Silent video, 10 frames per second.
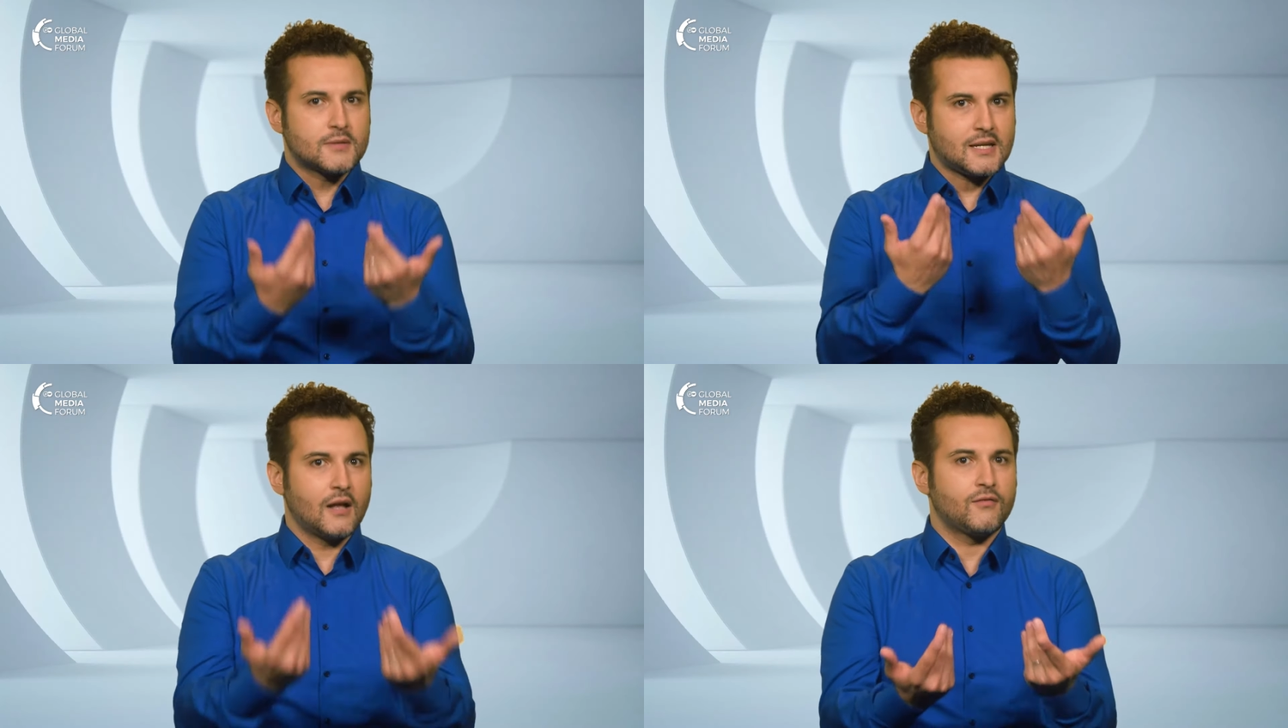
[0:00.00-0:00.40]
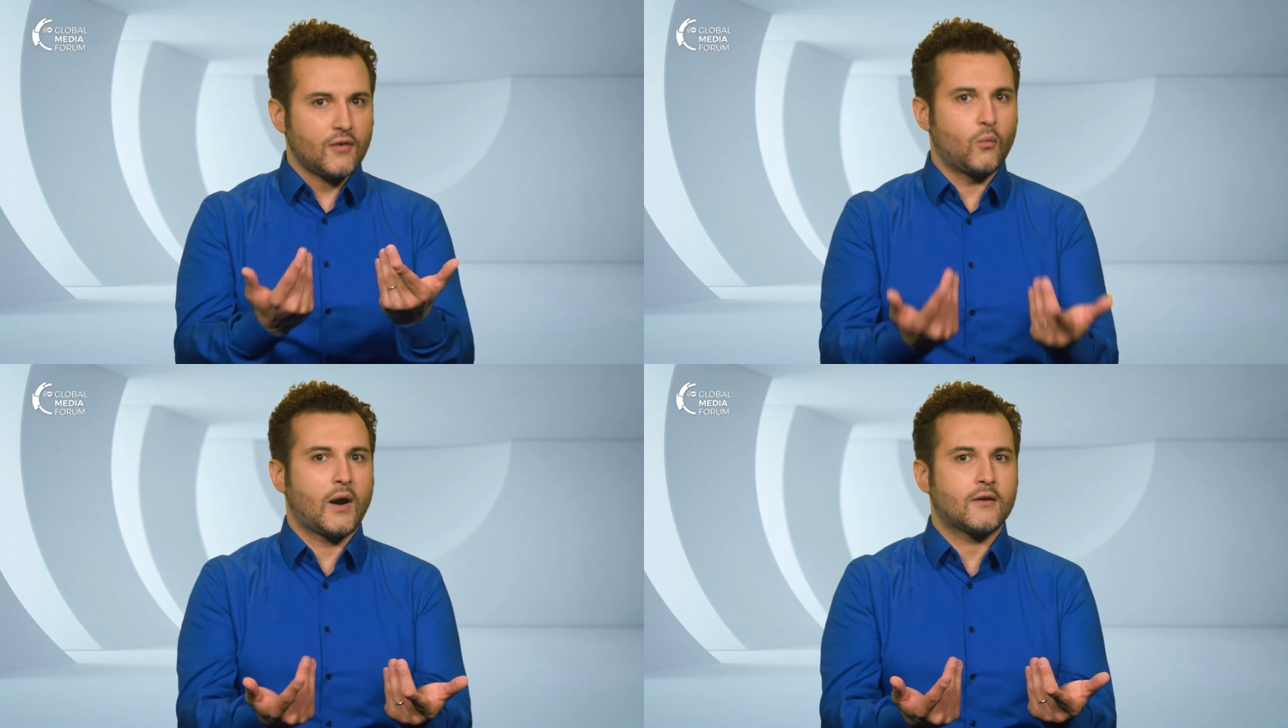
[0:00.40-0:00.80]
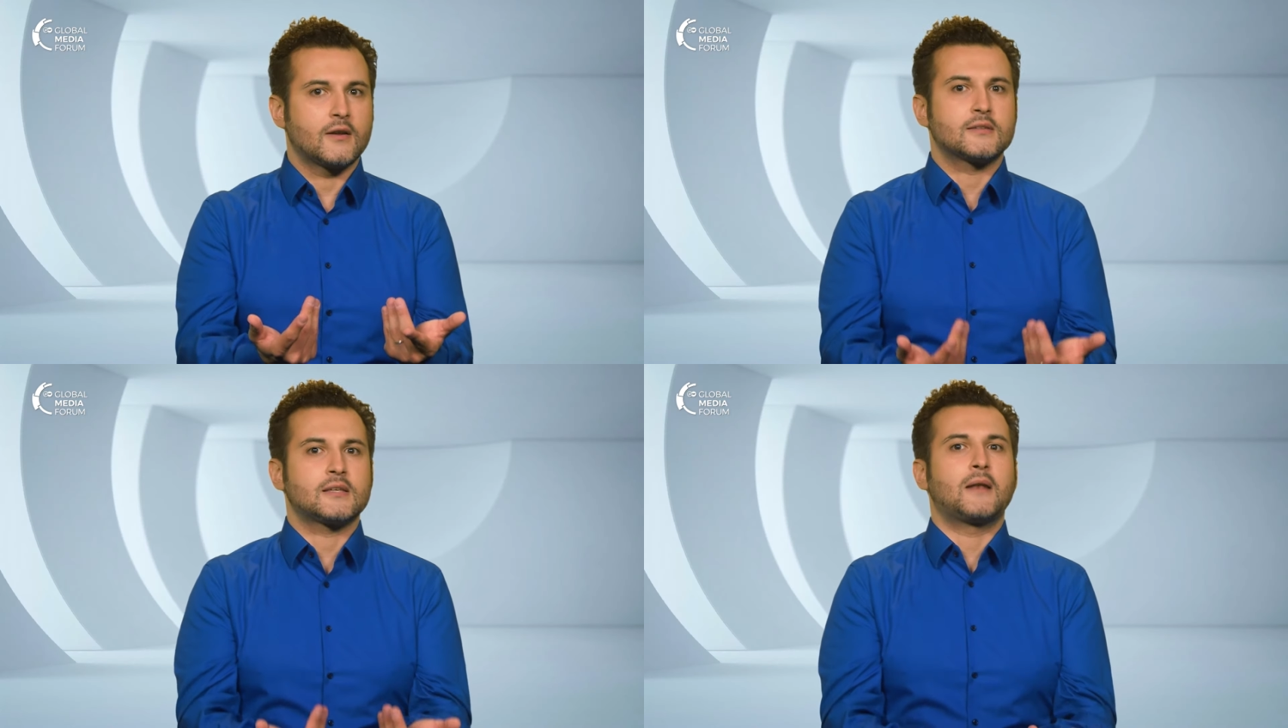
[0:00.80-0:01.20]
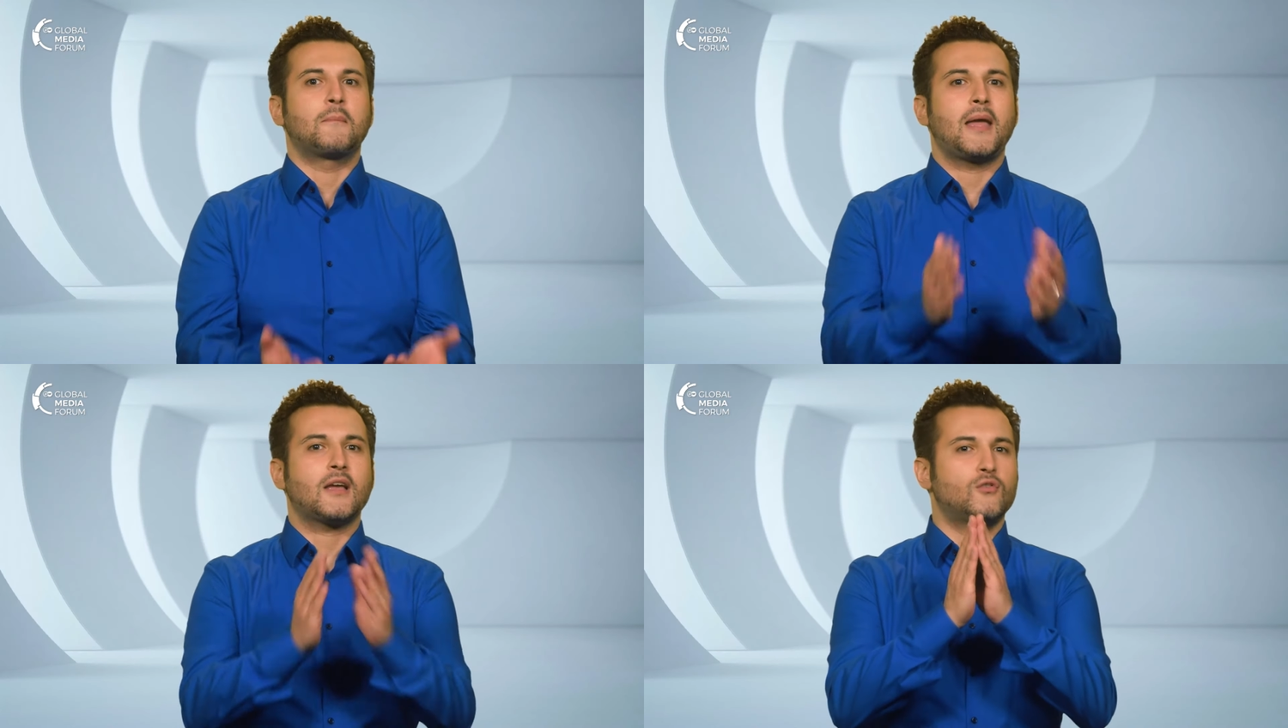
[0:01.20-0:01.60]
self-awareness
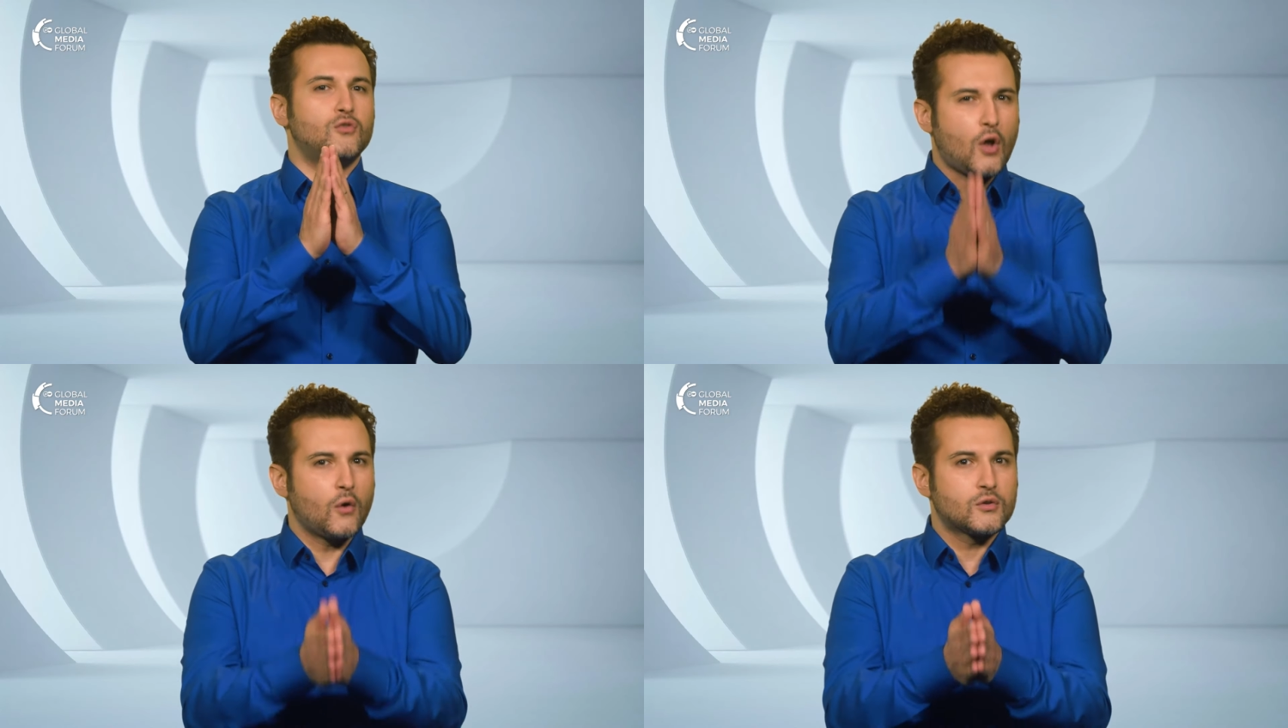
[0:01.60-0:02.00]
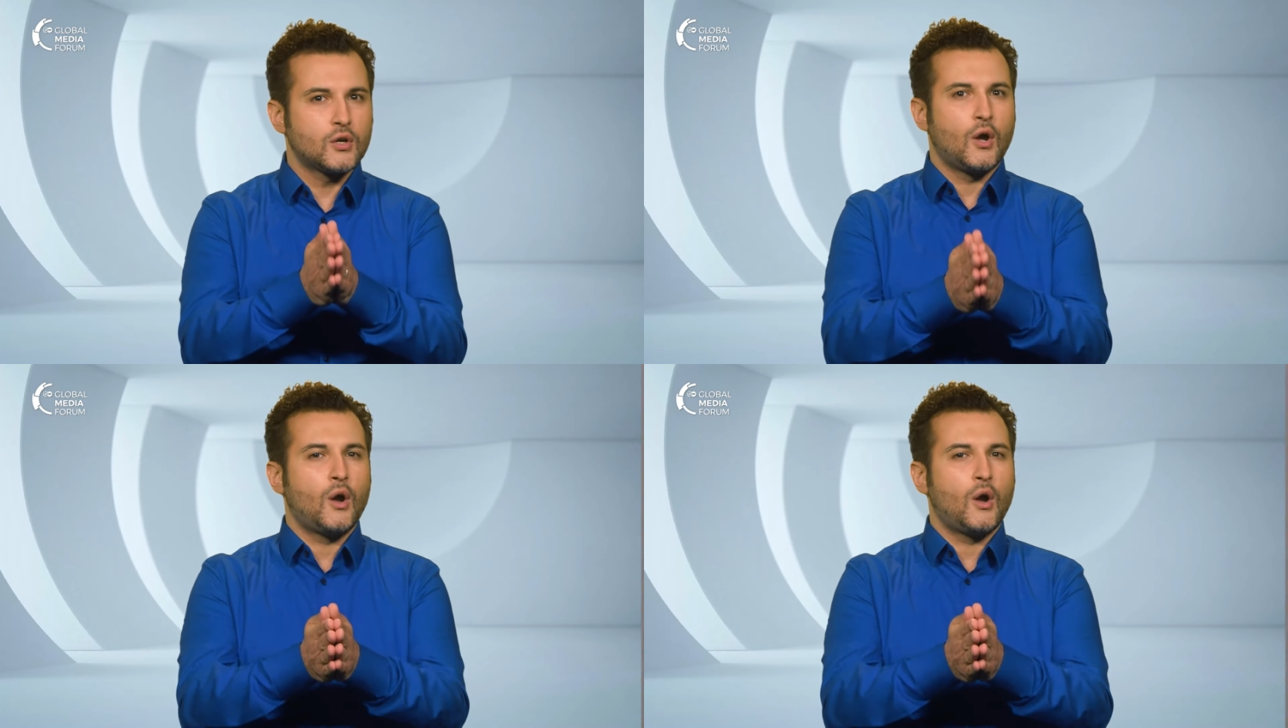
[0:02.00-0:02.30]
and make note